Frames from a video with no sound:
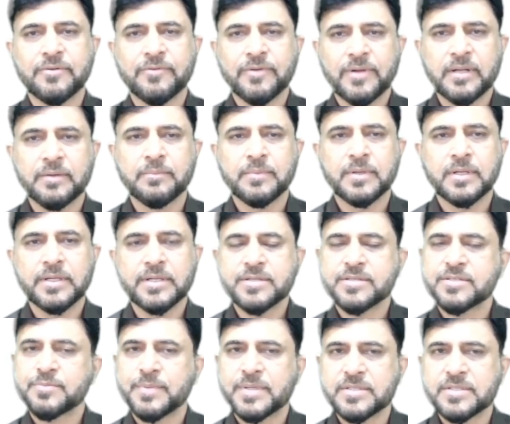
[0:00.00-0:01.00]
available in
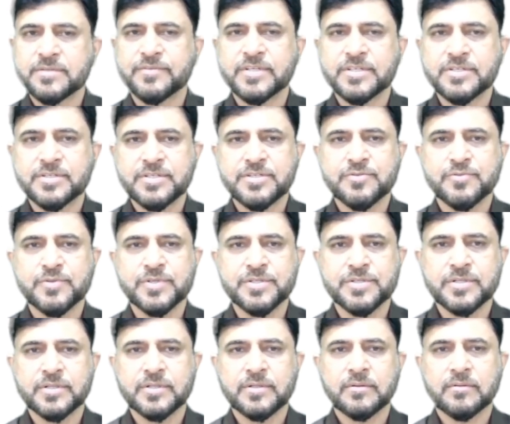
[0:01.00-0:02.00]
specific
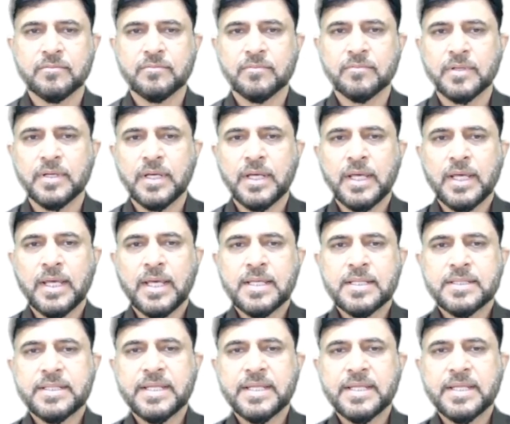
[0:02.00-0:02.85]
situations.